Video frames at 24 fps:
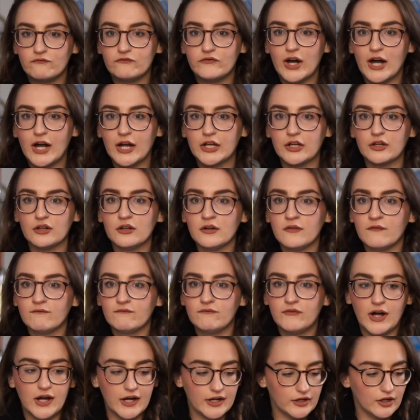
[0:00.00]
Fire,
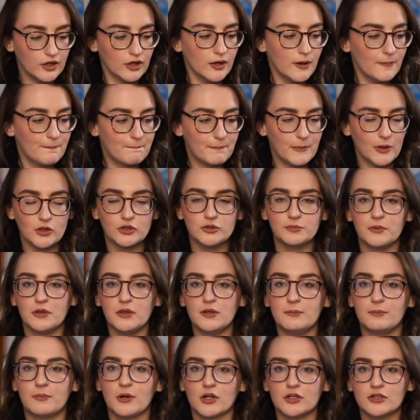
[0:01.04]
fire,
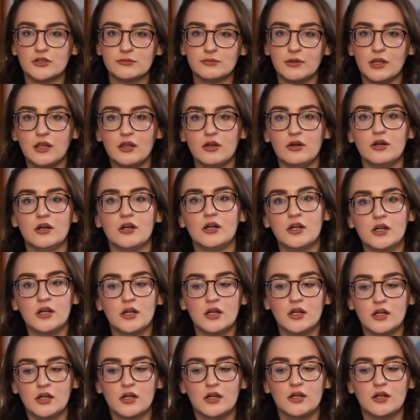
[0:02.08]
marshmallow, marshmallow.
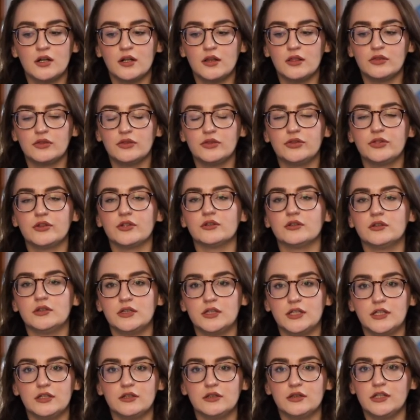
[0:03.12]
They're
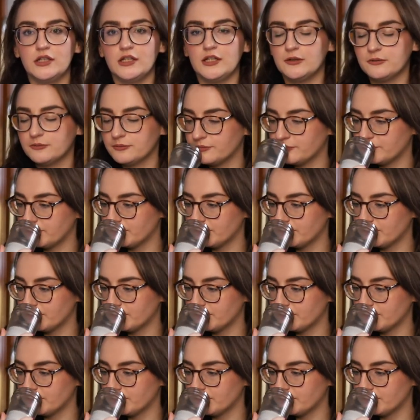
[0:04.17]
literally...